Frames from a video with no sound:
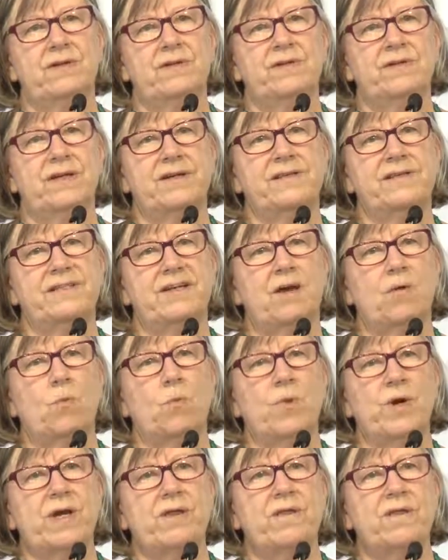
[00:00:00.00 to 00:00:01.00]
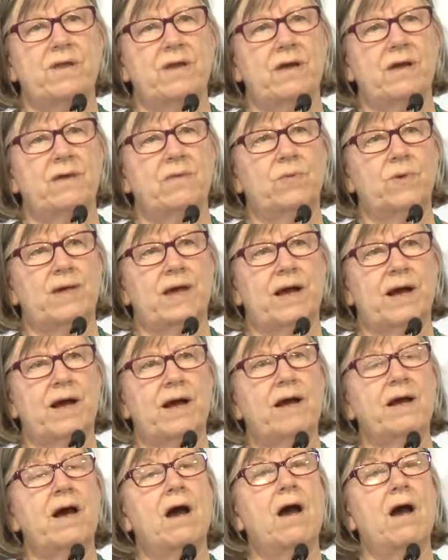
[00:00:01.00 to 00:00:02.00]
Don't say, we think, we
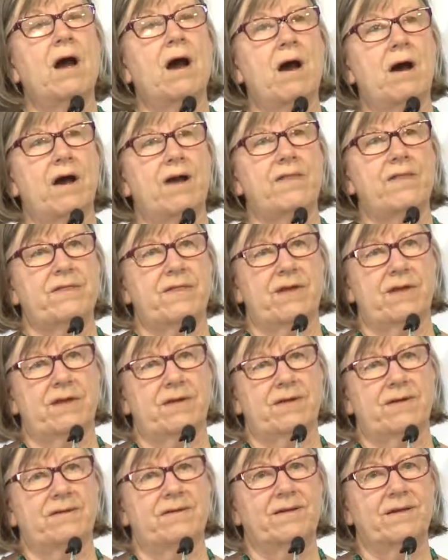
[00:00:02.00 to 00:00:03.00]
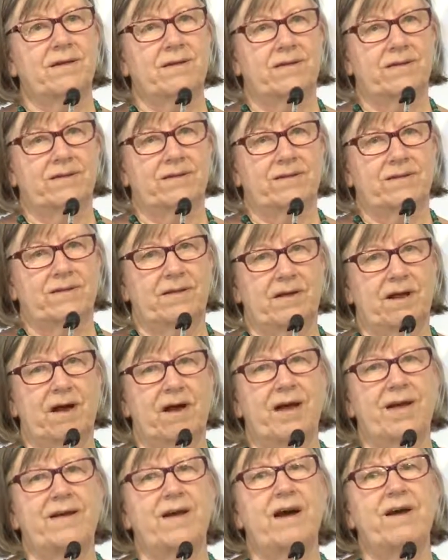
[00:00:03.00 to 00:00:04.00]
are, I think,
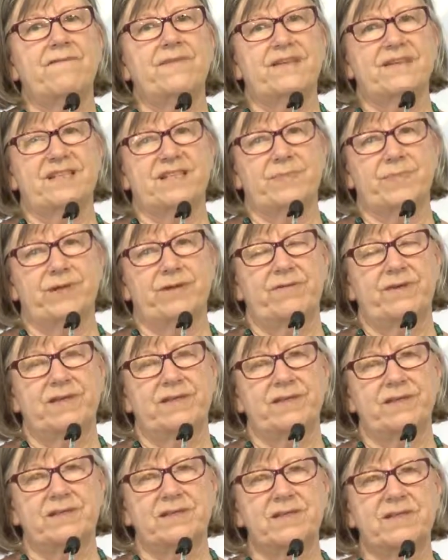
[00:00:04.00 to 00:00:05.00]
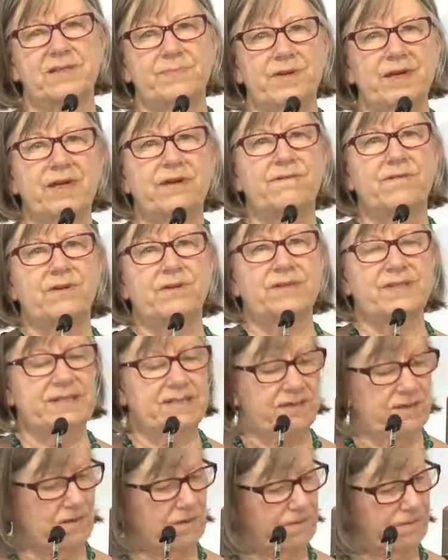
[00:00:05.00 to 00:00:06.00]
I've experienced. Speak for
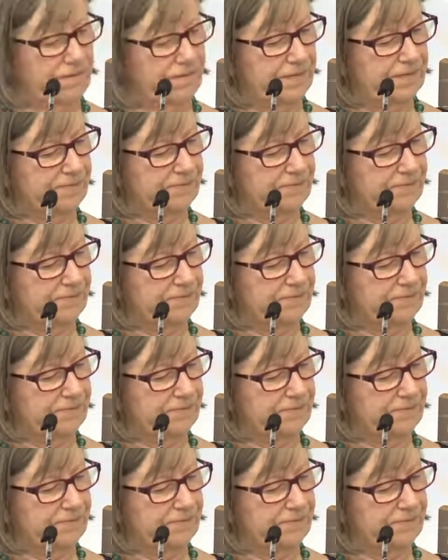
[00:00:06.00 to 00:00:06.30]
yourself.